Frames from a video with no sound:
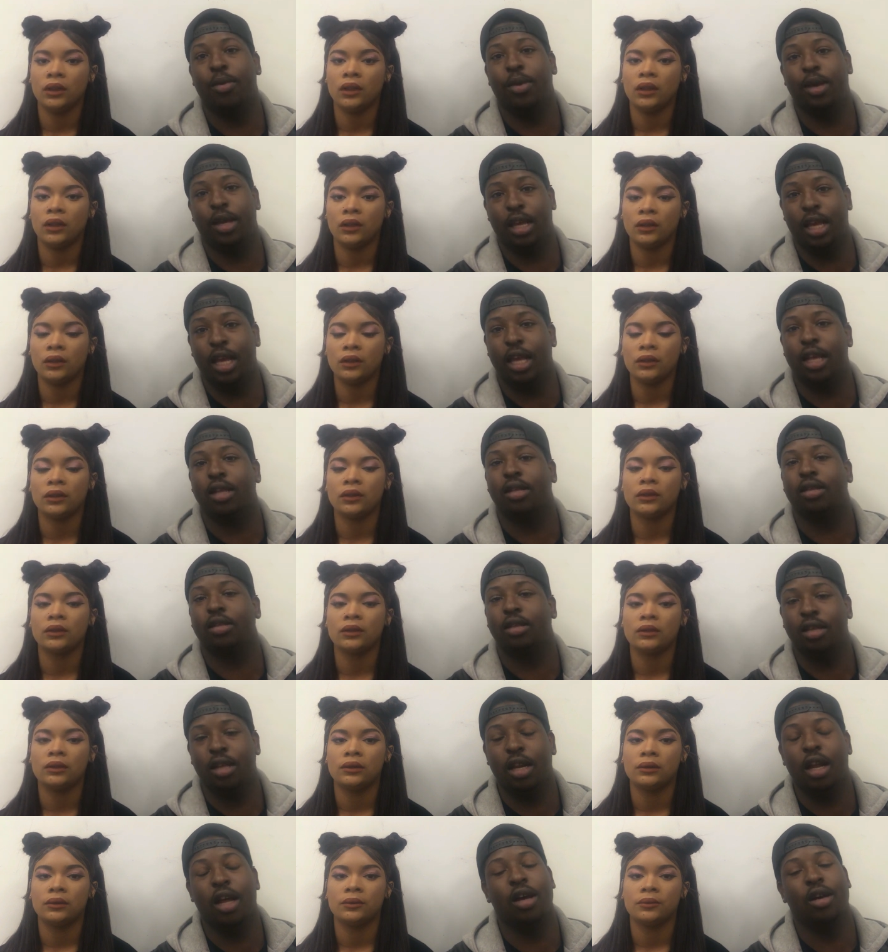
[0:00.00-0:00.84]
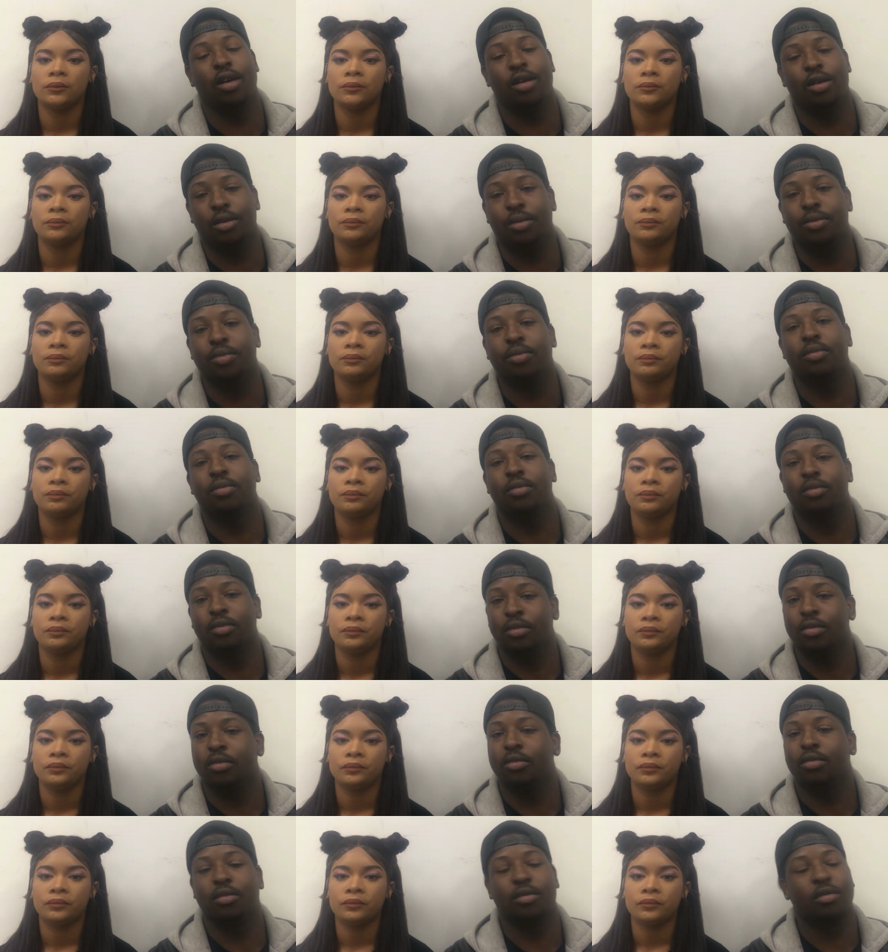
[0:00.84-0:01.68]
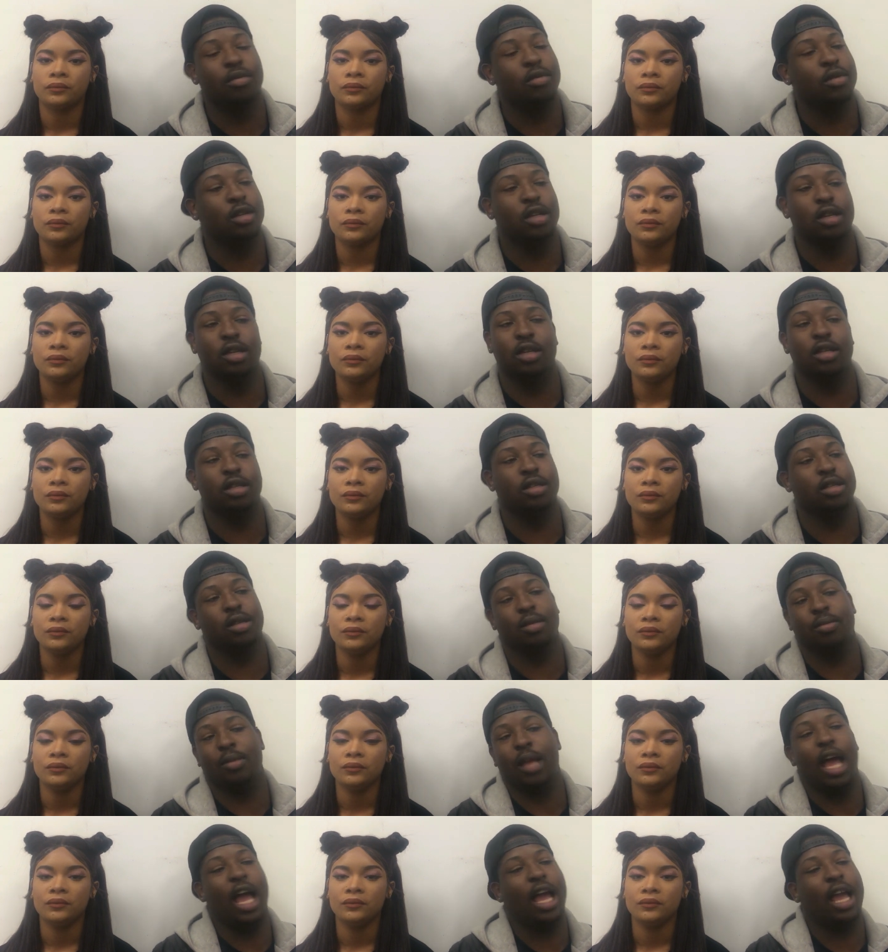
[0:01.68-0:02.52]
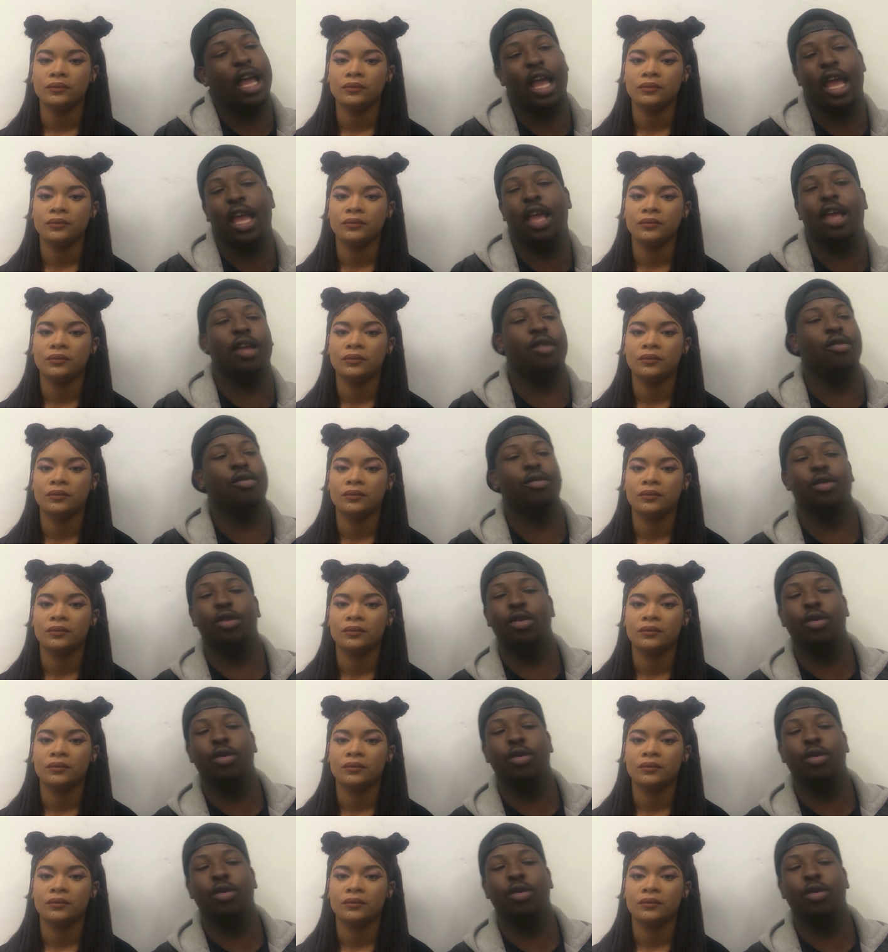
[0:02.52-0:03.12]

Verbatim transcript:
Speaker 1: we get you know because I can't.